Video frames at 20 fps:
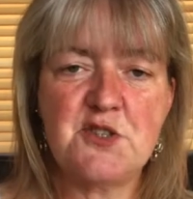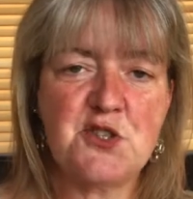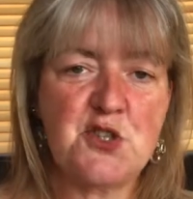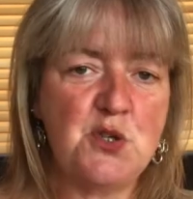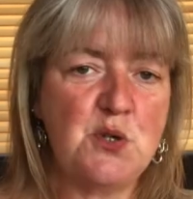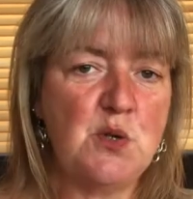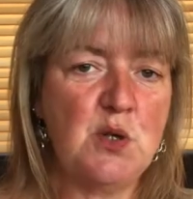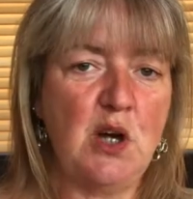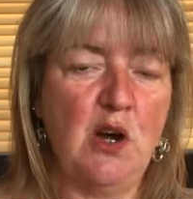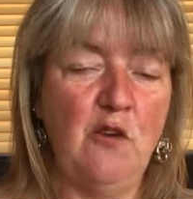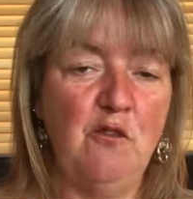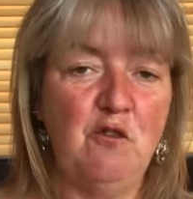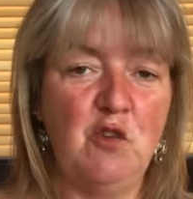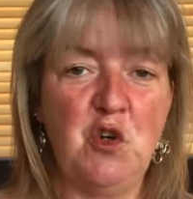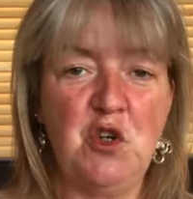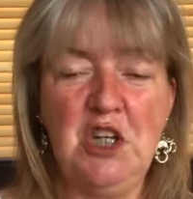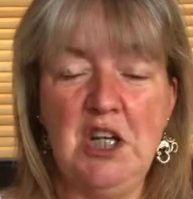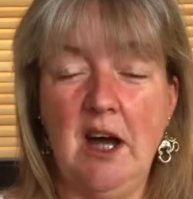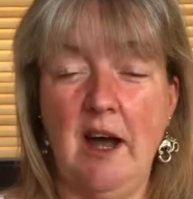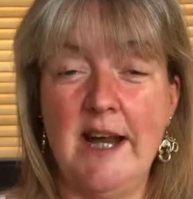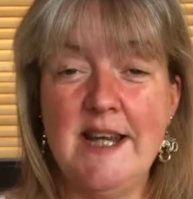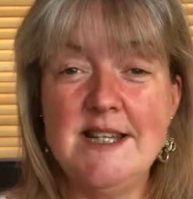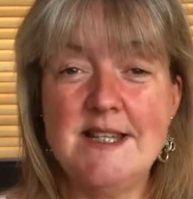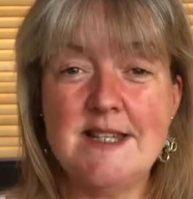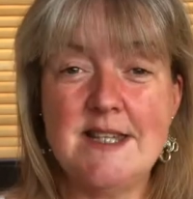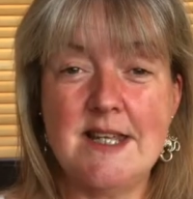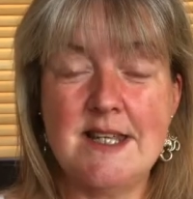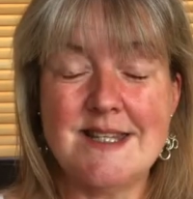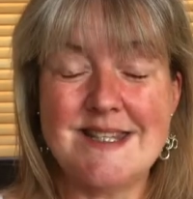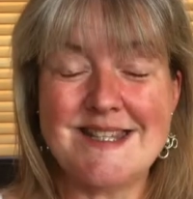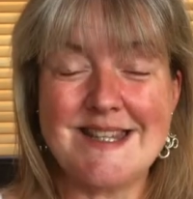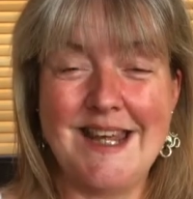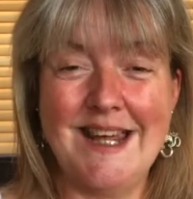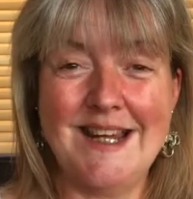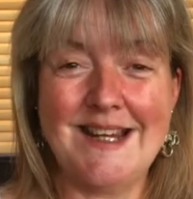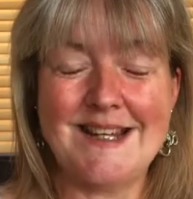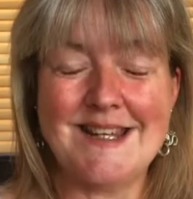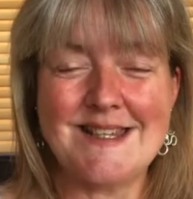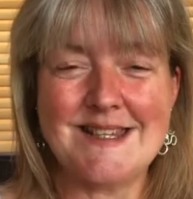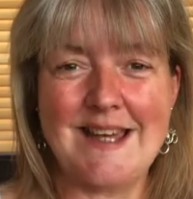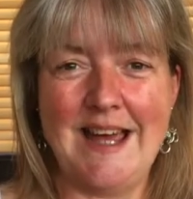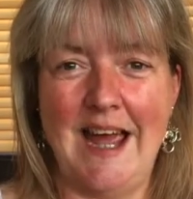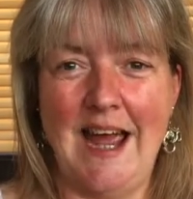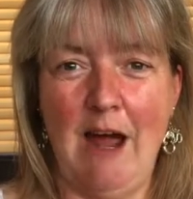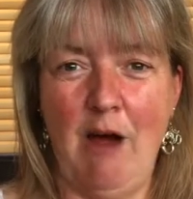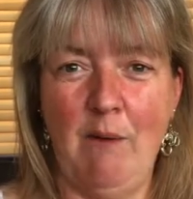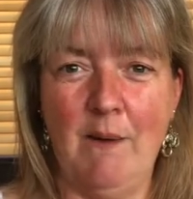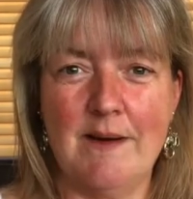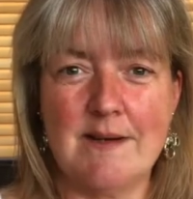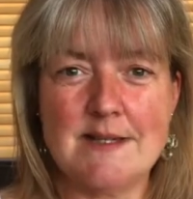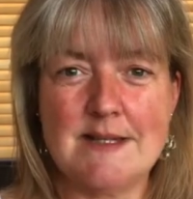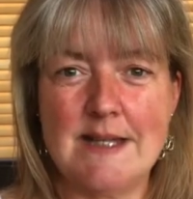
to go for 96 hours.